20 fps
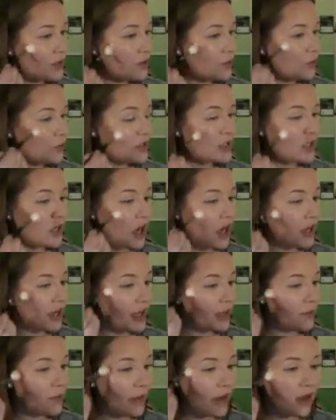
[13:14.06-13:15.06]
was
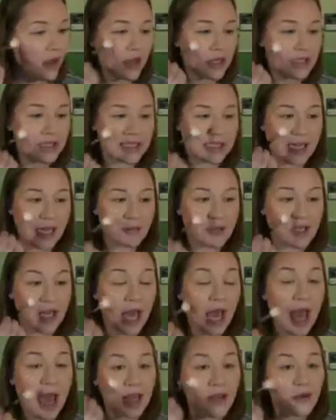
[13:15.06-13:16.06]
talking about on
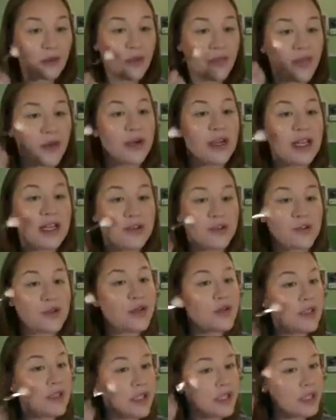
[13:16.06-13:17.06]
Snapchat and when they were
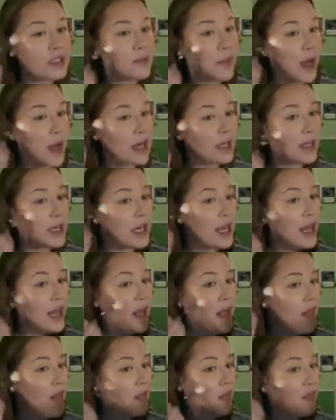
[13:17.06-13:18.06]
introducing this palette
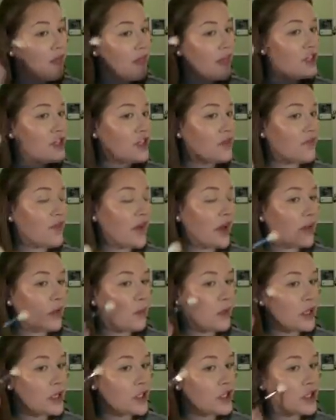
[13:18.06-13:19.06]
that she found that
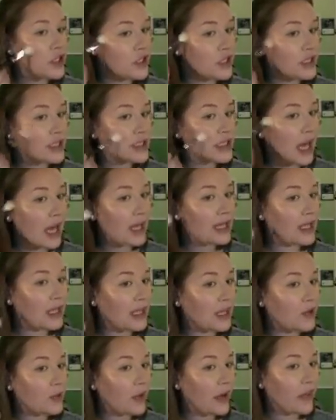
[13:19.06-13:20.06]
when she just
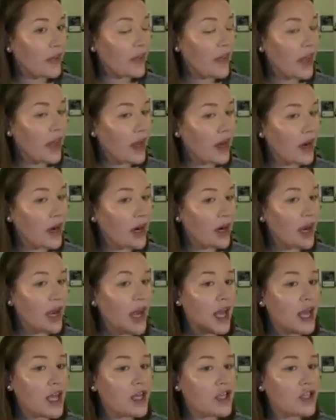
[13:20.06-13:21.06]
highlighted right there,
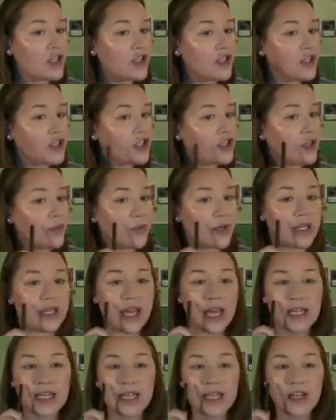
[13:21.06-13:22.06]
she would
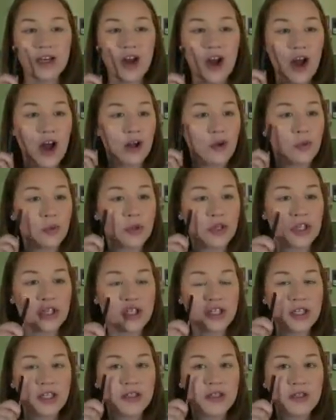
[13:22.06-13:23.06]
get like an
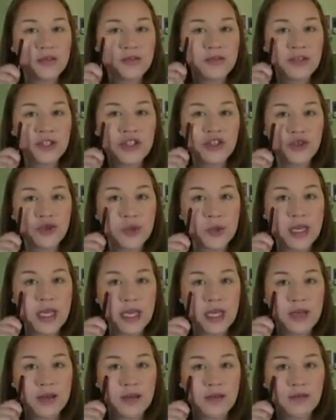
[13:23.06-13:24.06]
awkward
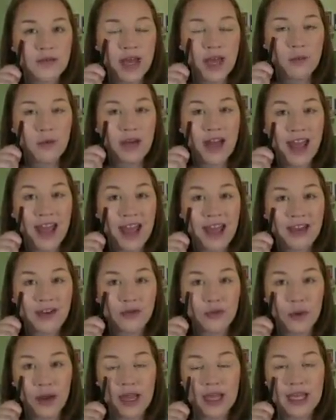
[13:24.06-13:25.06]
streak that would end
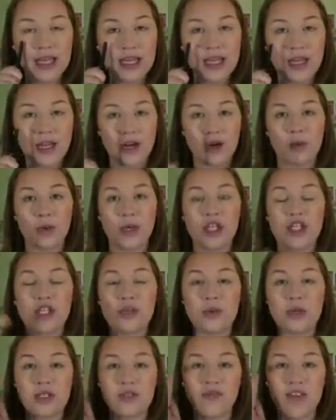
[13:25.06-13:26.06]
right here when she
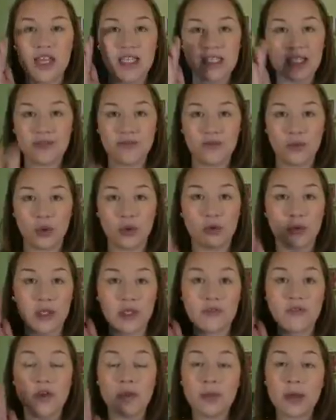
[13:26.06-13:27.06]
was facing forward
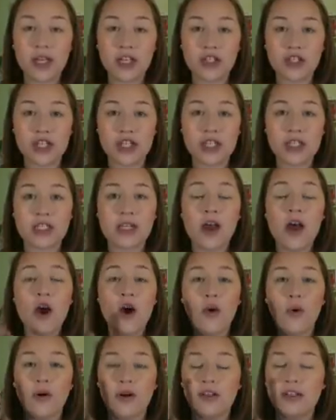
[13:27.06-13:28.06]
for pictures
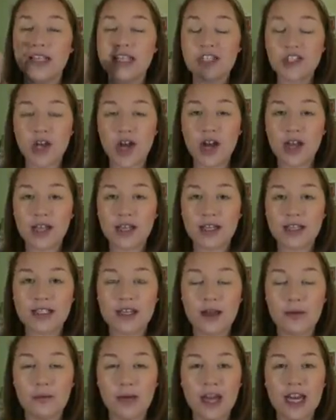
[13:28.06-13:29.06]
or like talking to
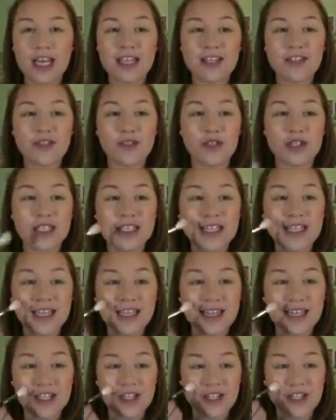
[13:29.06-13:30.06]
somebody. And so she said
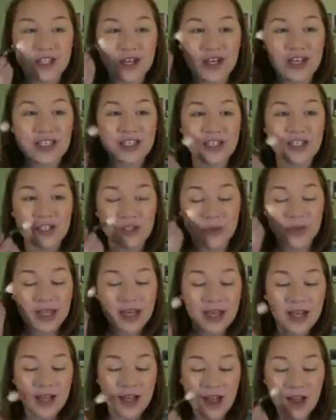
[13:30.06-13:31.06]
that she started to do it
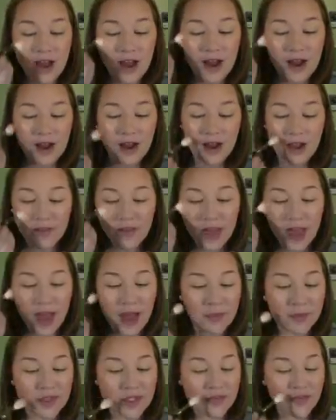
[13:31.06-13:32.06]
on the
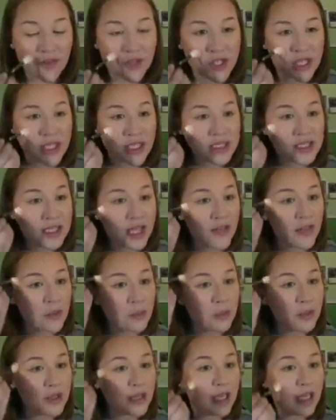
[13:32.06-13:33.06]
apples of her cheeks and then
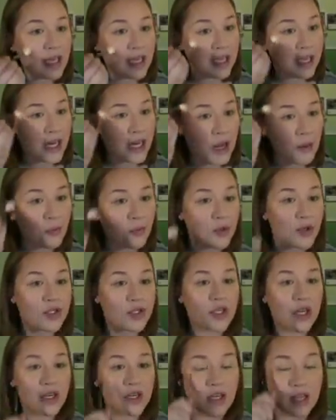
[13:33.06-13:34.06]
blending it
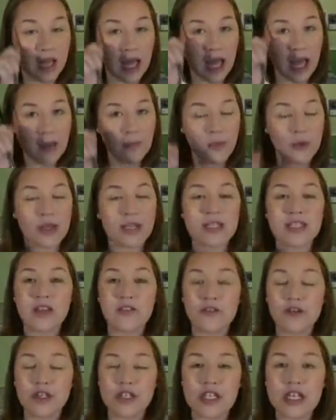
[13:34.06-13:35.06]
upwards onto the high points
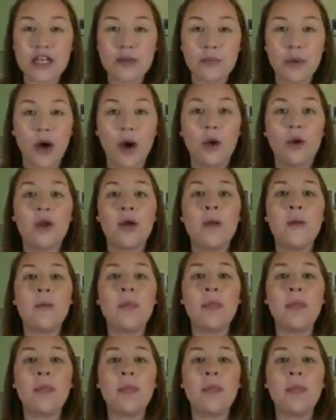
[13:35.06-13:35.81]
of her cheekbone.